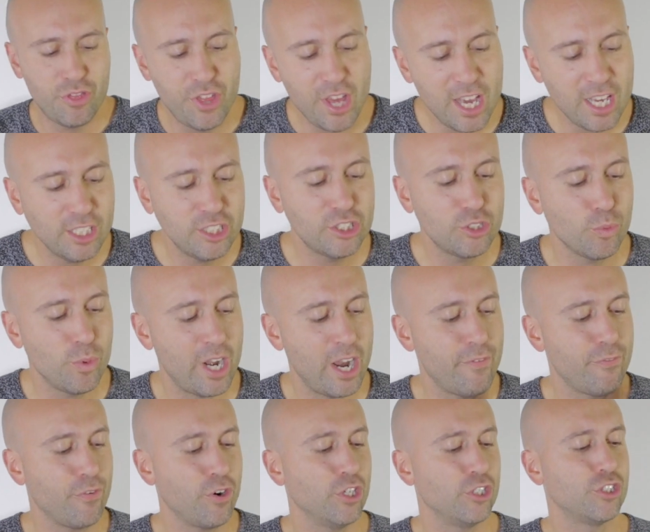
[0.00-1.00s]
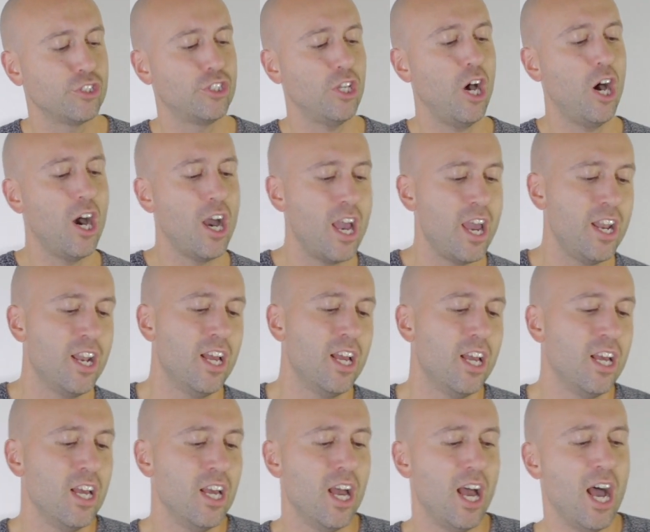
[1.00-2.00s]
this, when I first saw
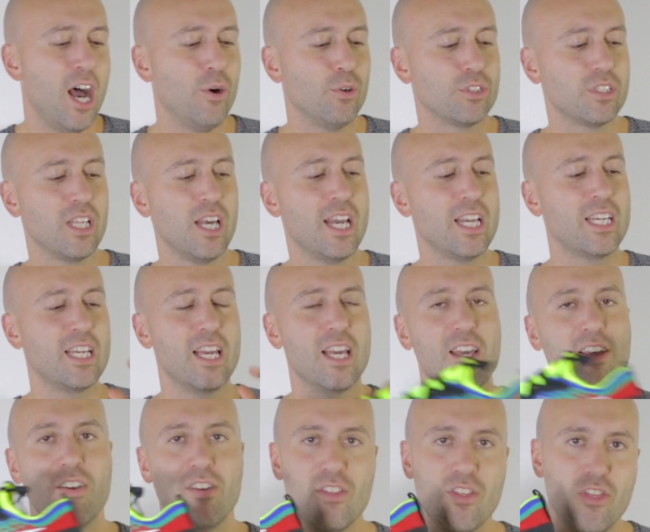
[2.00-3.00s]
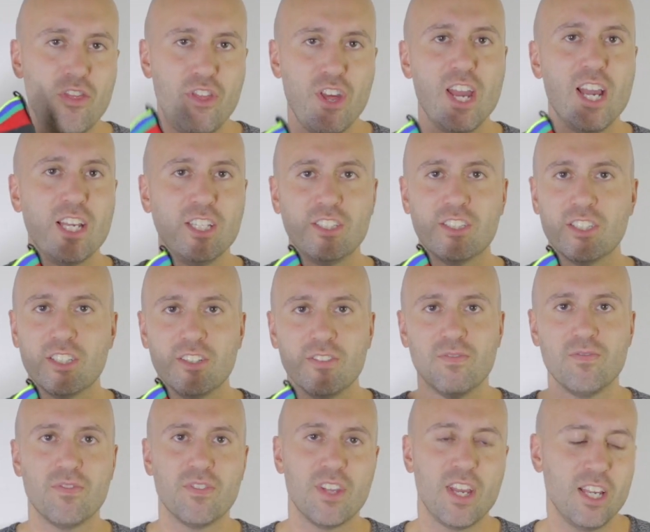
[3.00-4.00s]
it, I was like, this
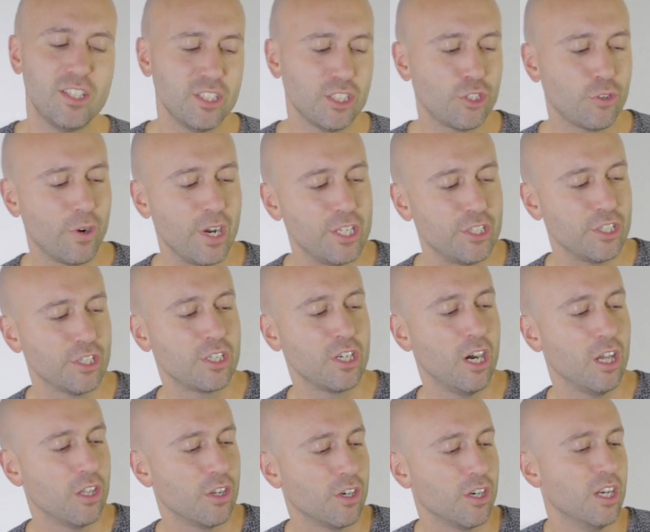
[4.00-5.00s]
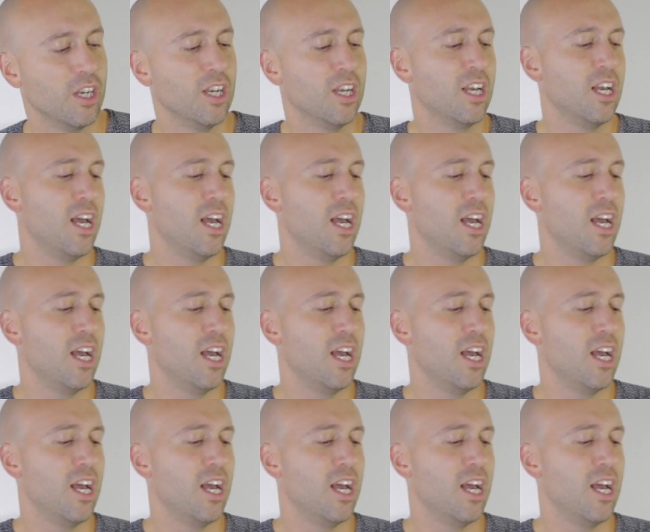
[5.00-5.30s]
is a crazy color.